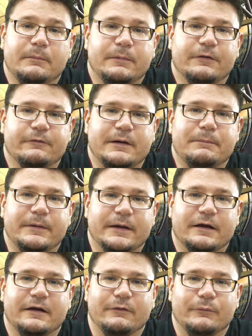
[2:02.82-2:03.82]
number three
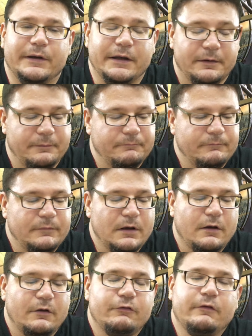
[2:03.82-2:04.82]
pick of the week.
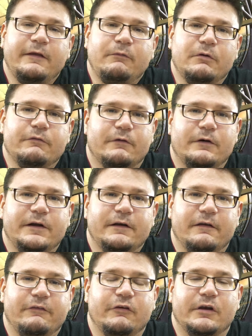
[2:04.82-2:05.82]
So let's move
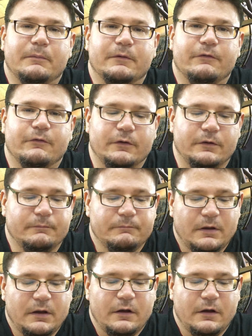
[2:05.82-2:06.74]
on to number two.